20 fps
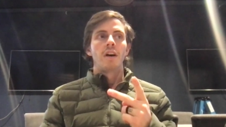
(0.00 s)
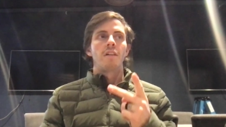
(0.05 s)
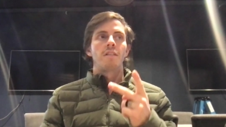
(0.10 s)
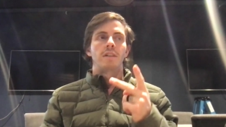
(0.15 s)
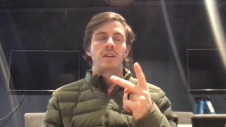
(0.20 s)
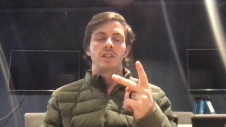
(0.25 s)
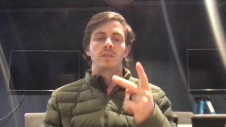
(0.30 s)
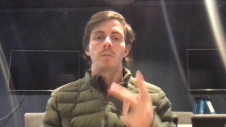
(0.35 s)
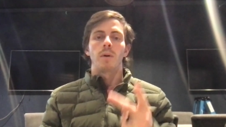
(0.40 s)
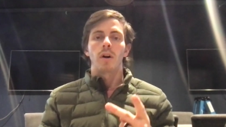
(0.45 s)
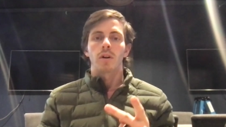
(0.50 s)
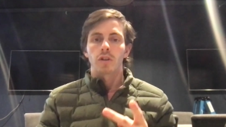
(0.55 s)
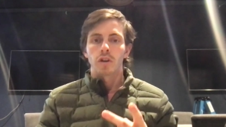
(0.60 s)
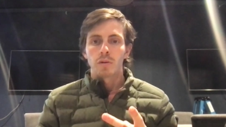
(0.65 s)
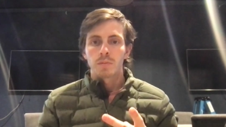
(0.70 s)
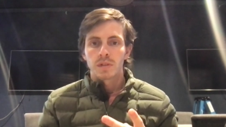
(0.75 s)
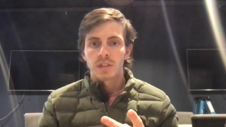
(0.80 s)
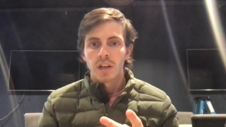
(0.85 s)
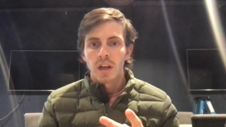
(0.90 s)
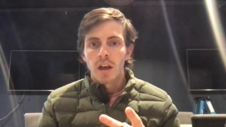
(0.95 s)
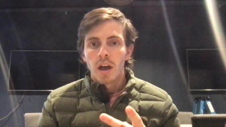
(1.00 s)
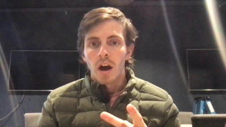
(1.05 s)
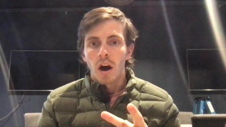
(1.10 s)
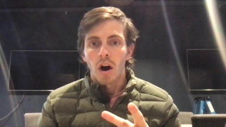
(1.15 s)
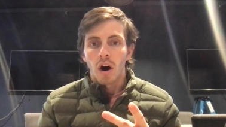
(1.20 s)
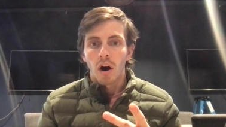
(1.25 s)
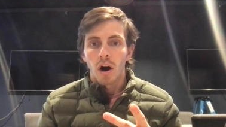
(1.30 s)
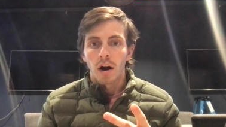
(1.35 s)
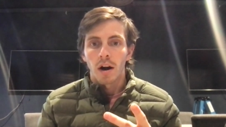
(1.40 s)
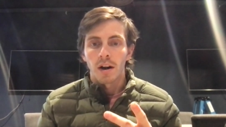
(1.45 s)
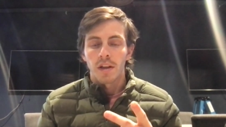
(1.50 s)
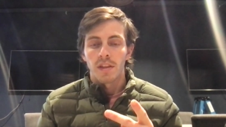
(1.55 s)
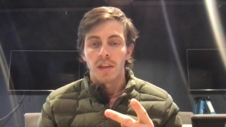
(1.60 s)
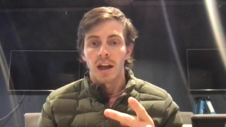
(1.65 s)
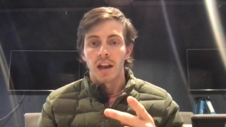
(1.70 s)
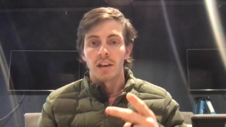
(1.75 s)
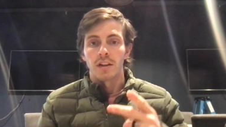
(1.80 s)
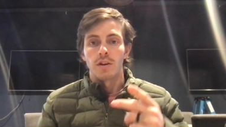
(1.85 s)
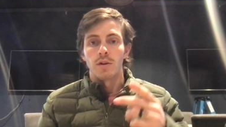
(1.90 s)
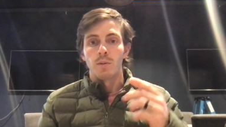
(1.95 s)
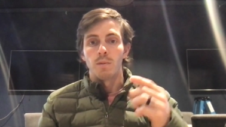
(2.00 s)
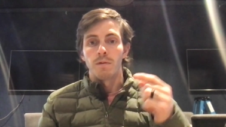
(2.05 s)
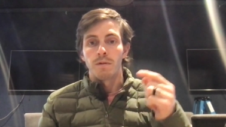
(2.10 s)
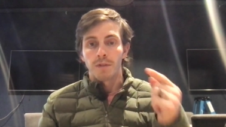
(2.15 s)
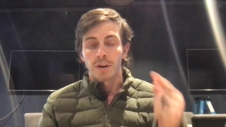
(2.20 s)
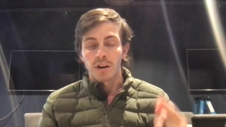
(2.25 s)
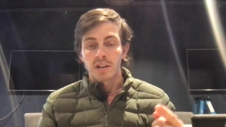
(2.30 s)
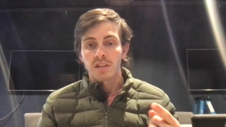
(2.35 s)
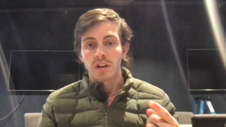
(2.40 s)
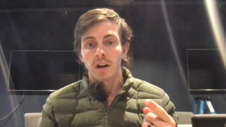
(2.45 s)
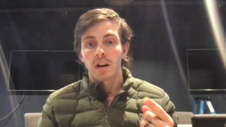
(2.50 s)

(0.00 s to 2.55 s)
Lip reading: for small groups are that you first